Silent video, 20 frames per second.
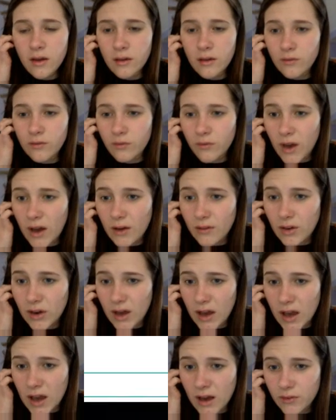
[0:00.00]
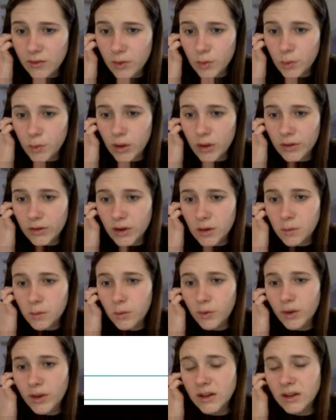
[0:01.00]
and 5.5. It would plot their
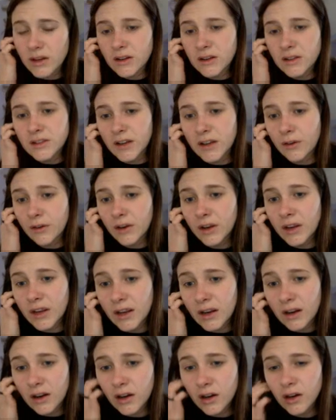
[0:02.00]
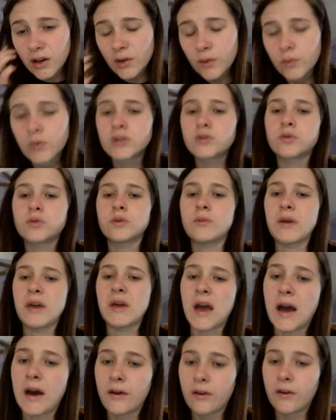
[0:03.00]
point down here, which would
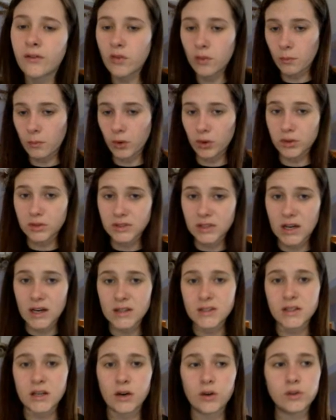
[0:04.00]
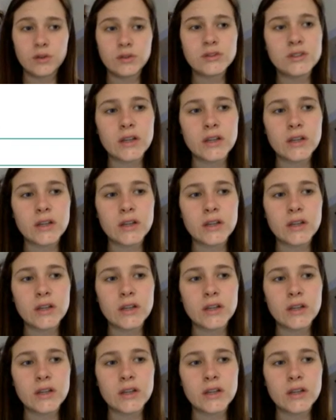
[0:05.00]
be out of the bullseye zone.